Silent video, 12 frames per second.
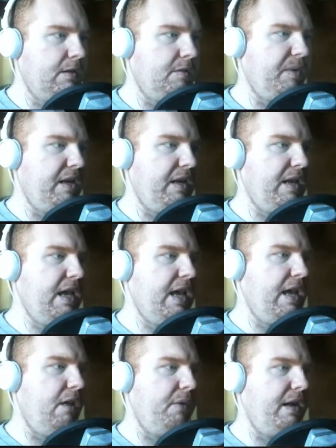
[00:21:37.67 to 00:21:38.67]
The PDA,
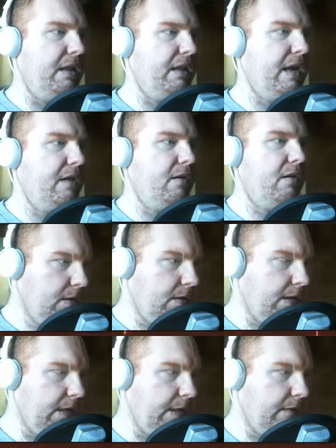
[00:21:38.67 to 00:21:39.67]
I'll read it later.
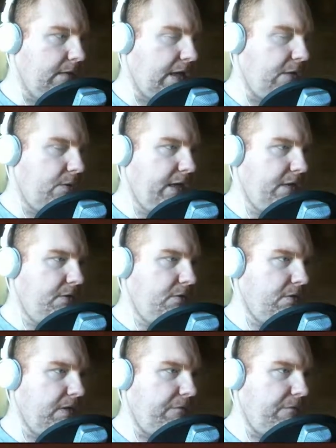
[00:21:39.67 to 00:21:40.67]
Uh, I don't want to get too close
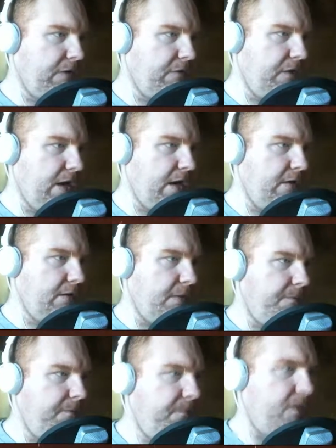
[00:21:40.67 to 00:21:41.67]
to that fucking fire. It's going
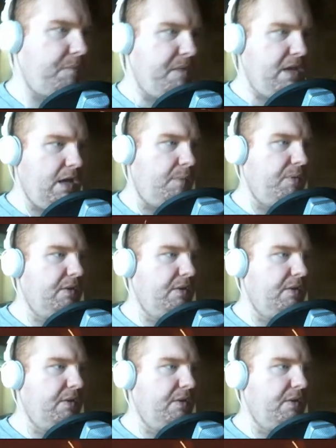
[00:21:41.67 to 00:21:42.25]
to fuck me up.